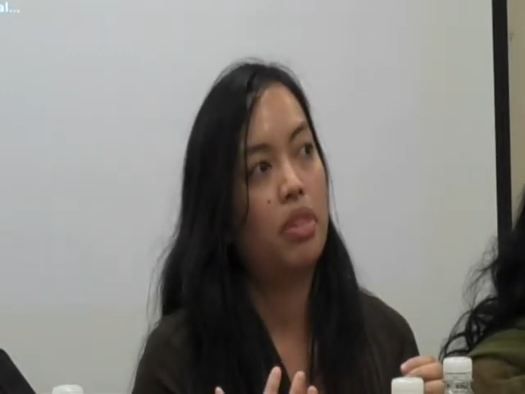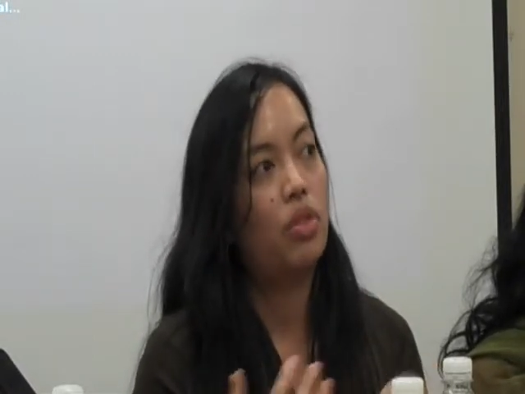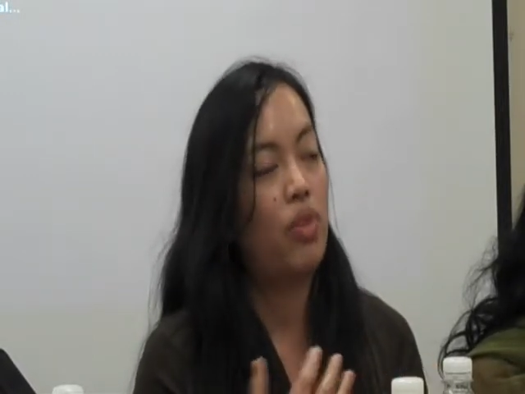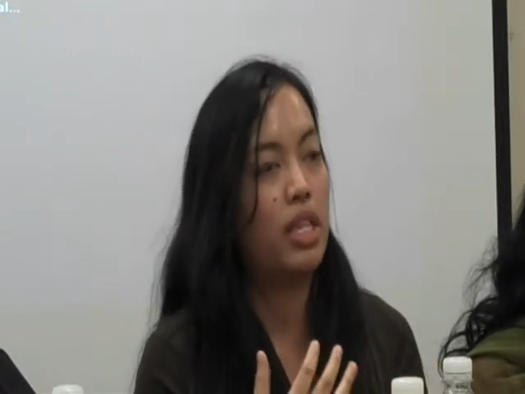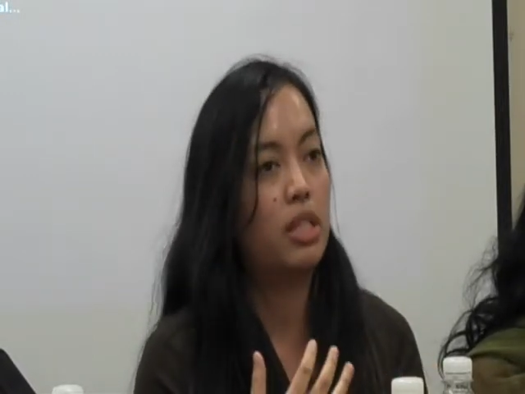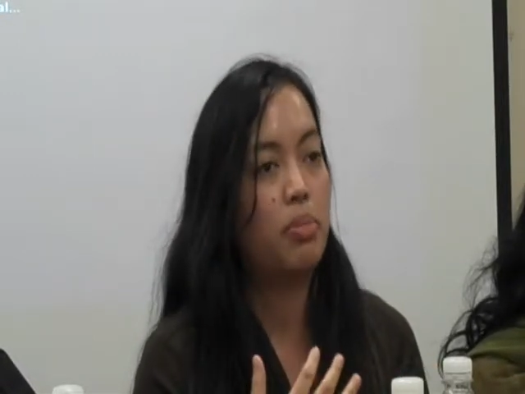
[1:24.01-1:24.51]

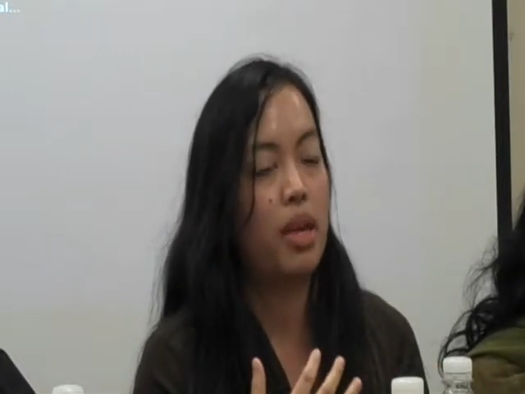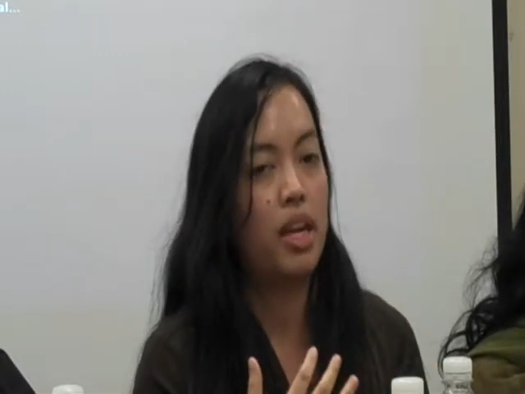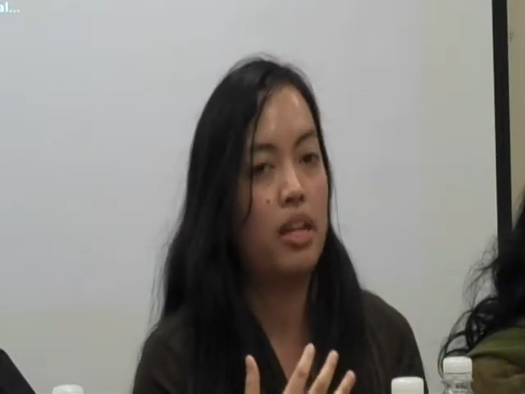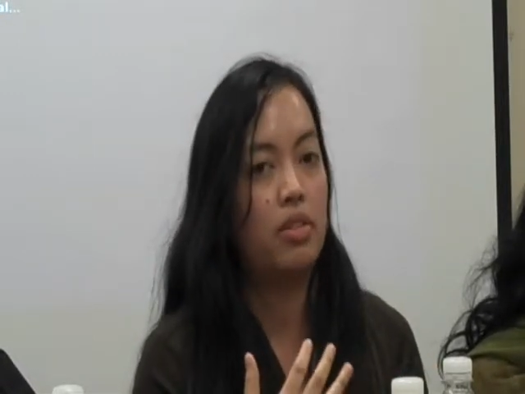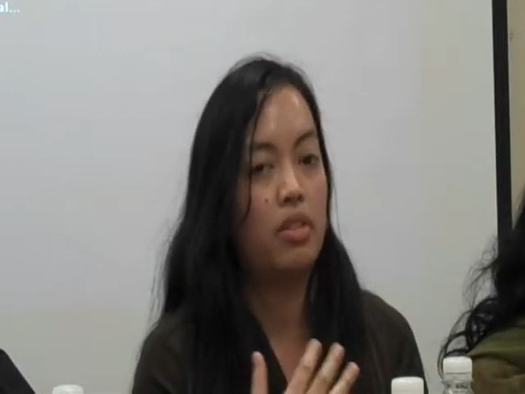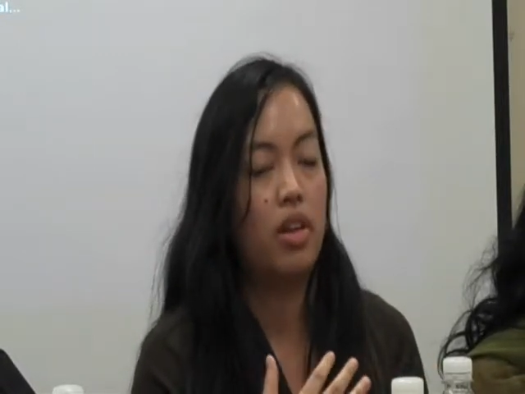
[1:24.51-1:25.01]
threats
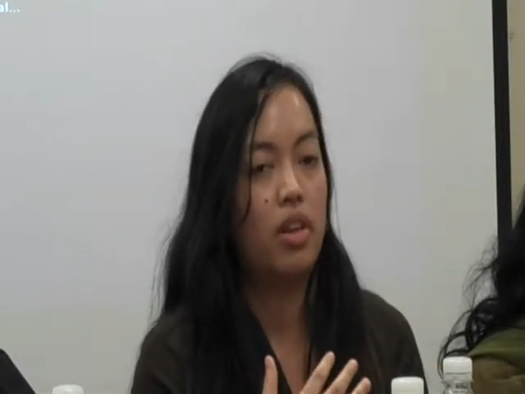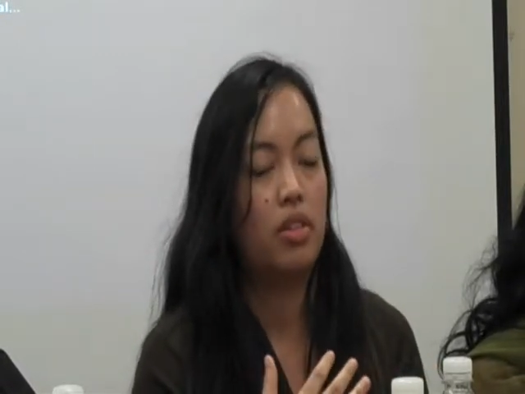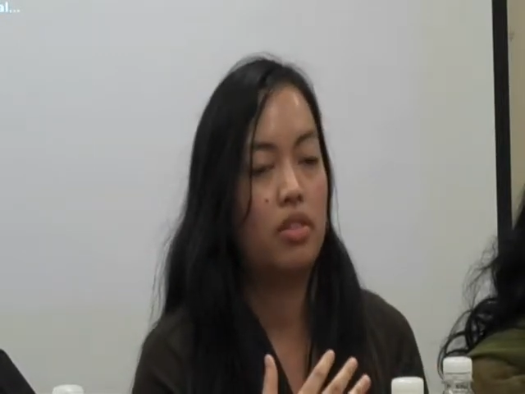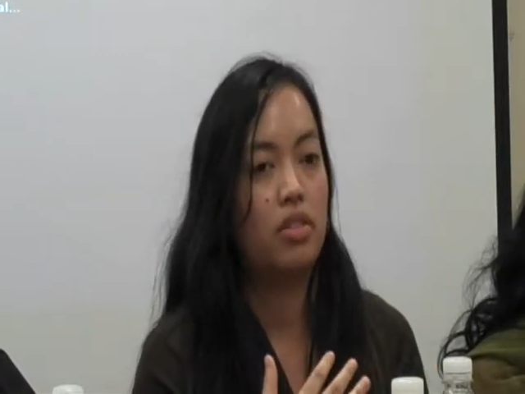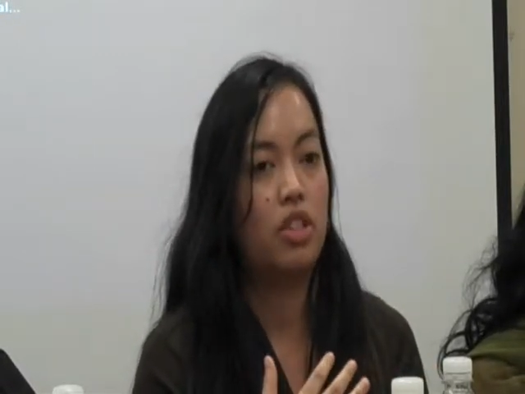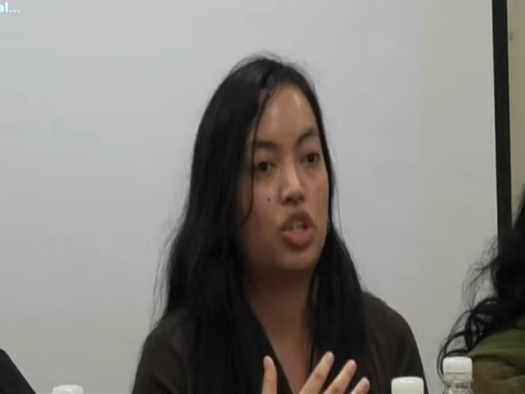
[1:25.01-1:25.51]
made
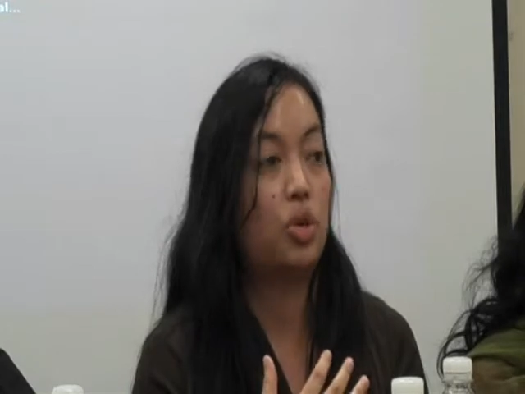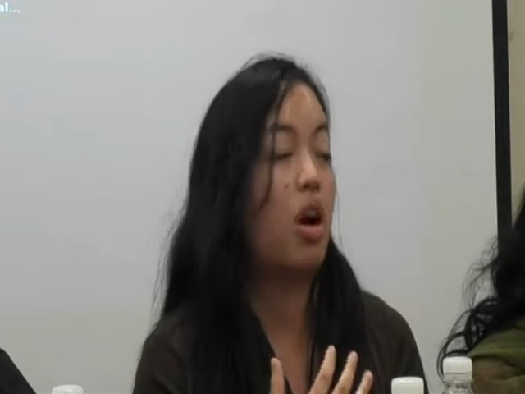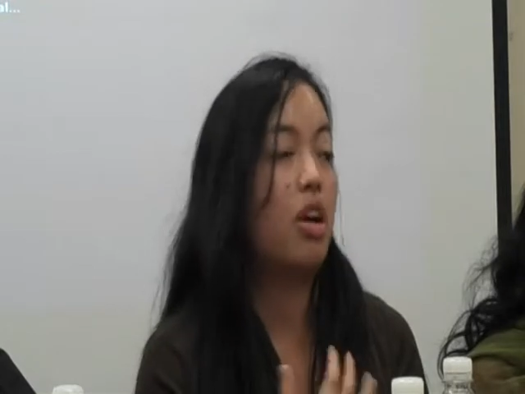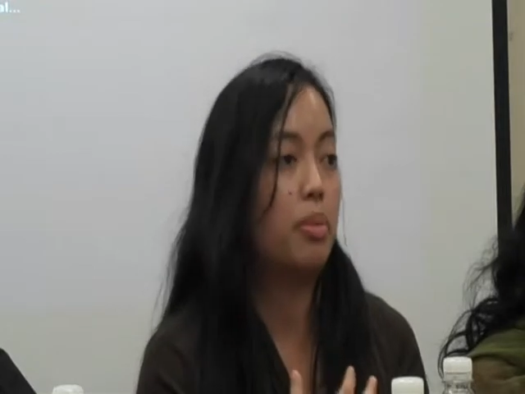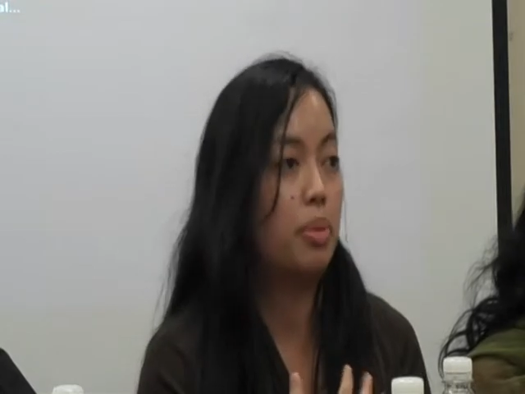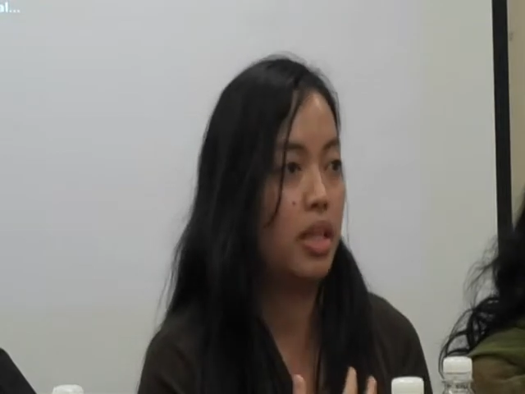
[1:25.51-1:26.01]
to
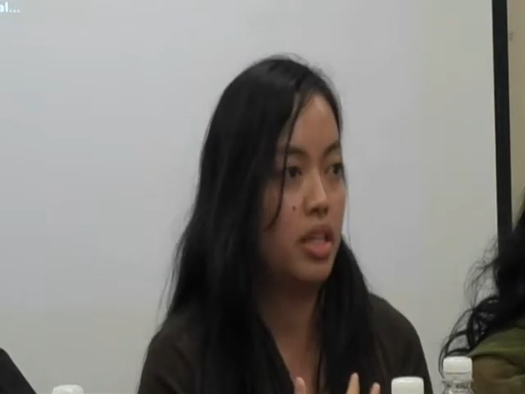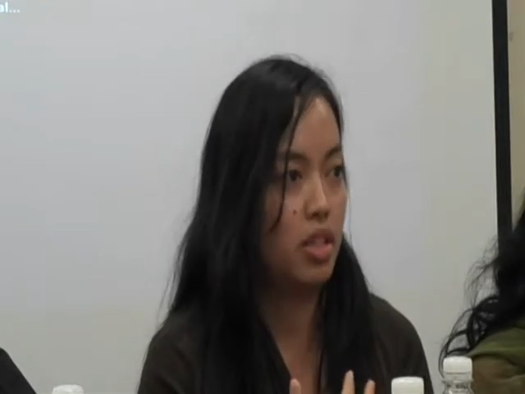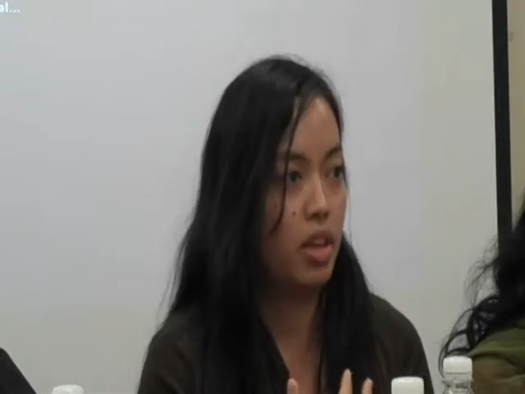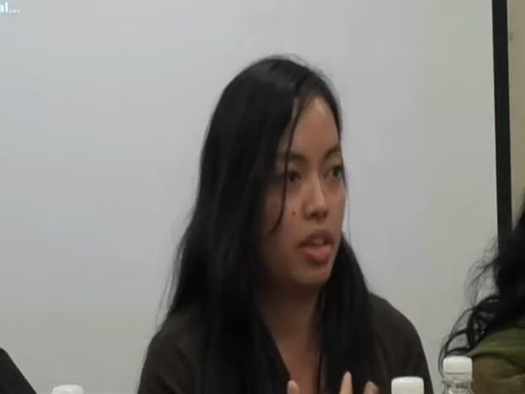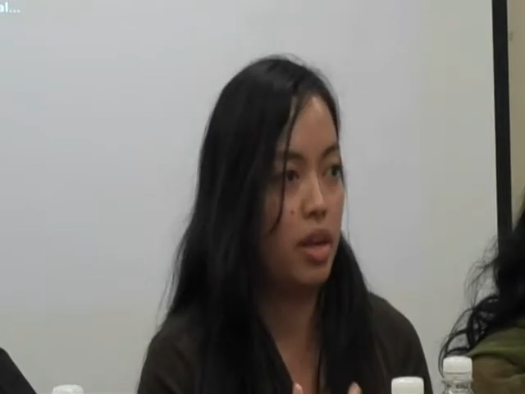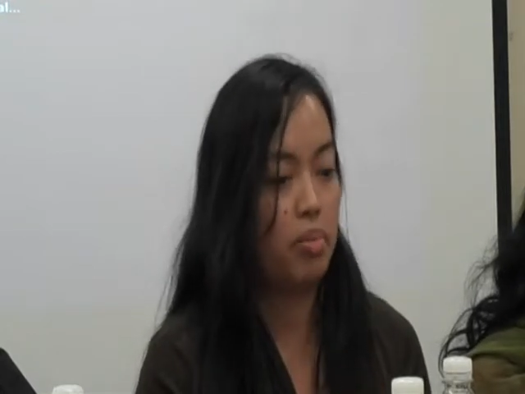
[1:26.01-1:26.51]
call the
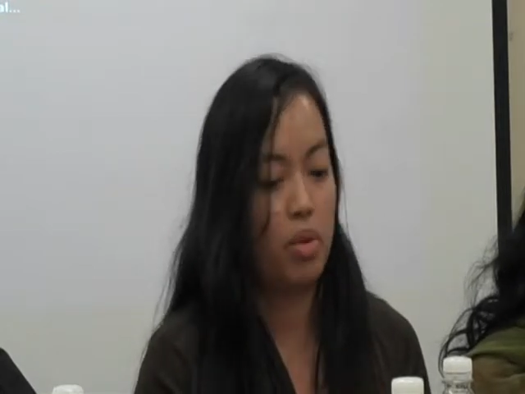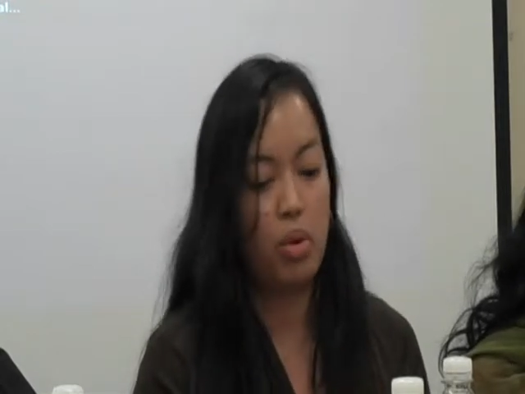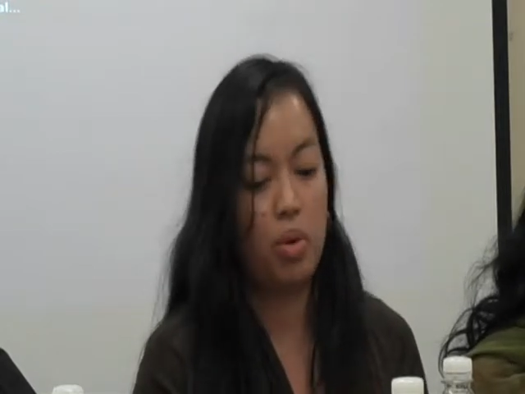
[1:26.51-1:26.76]
police on them,